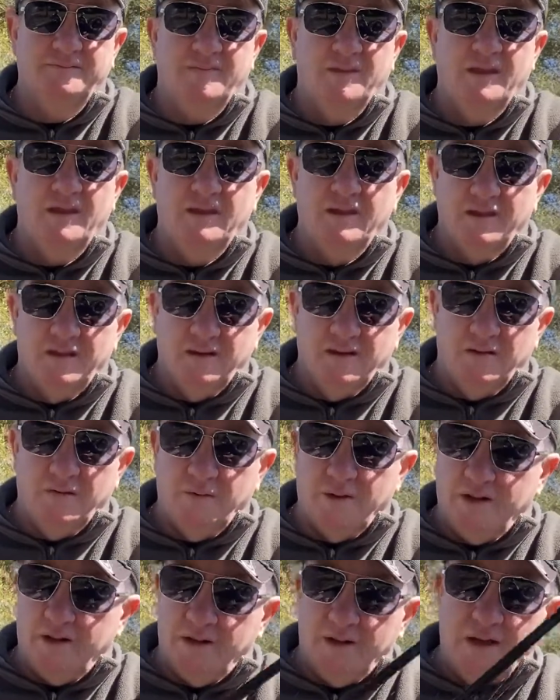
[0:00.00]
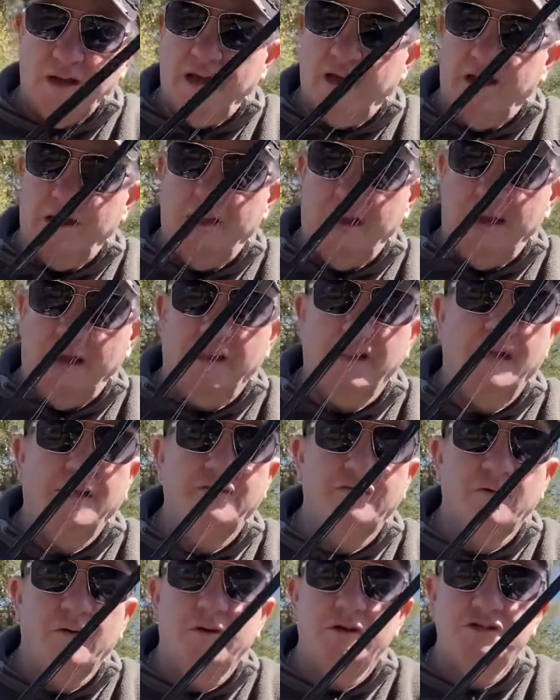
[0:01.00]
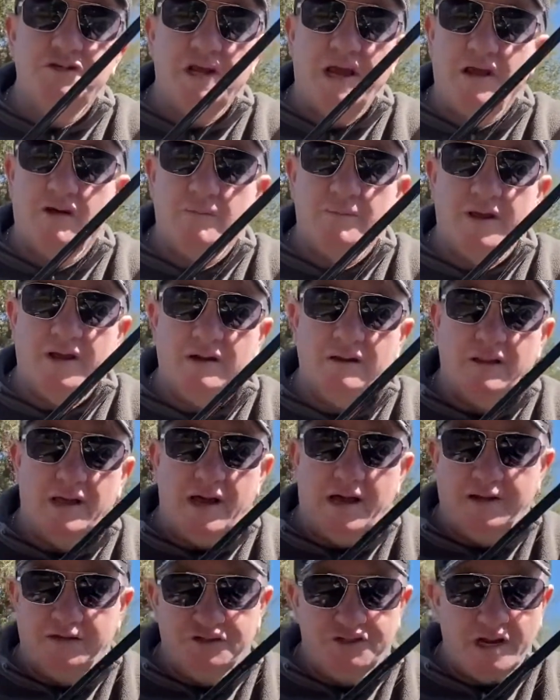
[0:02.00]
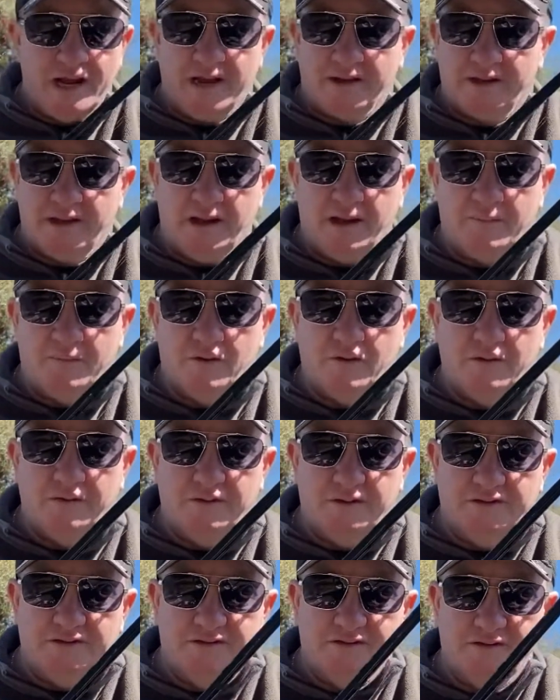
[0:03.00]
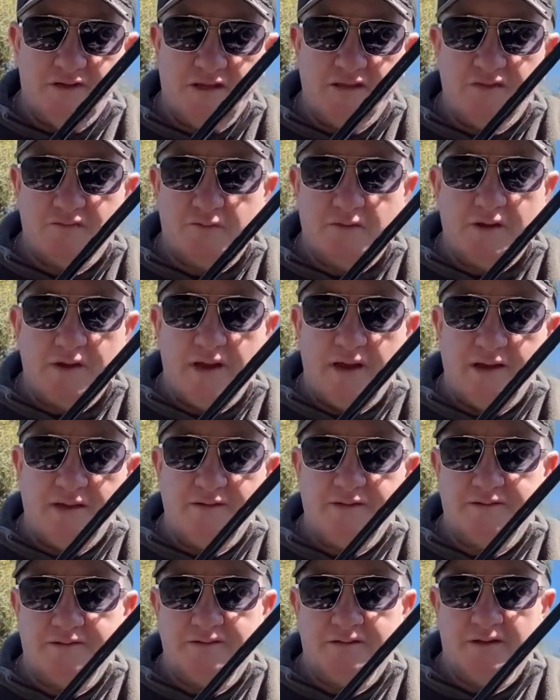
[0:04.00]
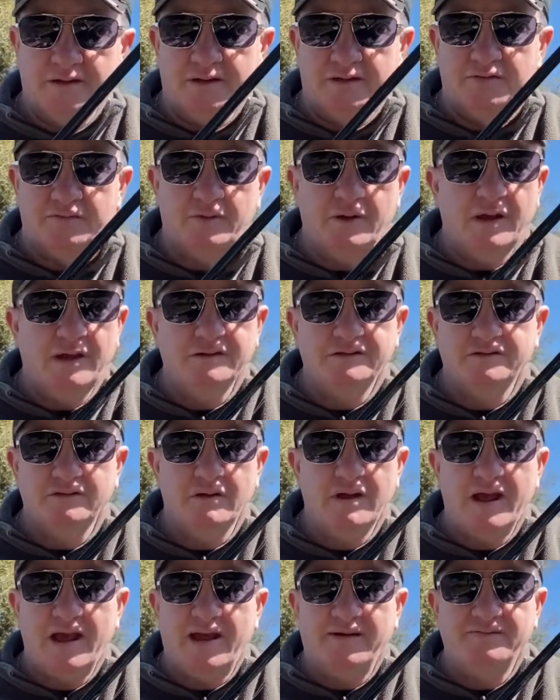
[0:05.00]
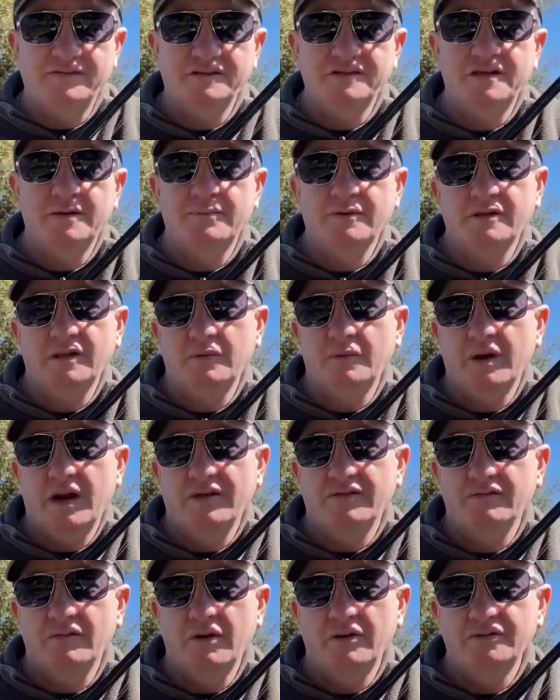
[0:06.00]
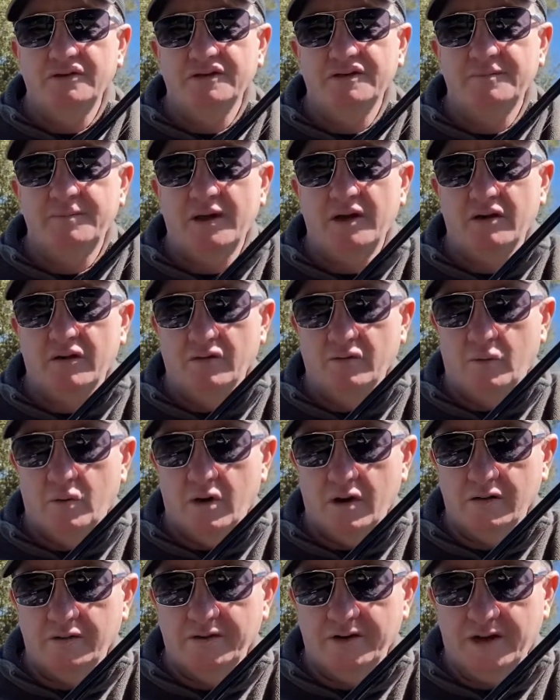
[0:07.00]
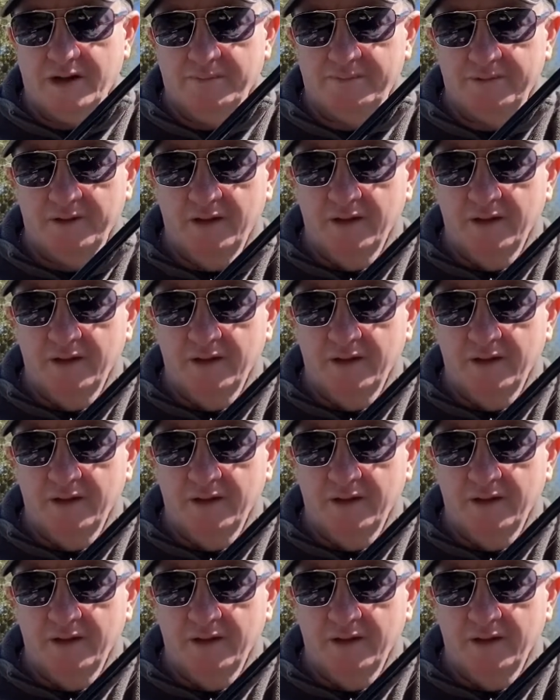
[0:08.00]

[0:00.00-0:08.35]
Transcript: Well, I like throwing a chatterbait a lot, a jackhammer. This is a 3/8. 3/8 or a half is typically what I throw, just depending on the water depth.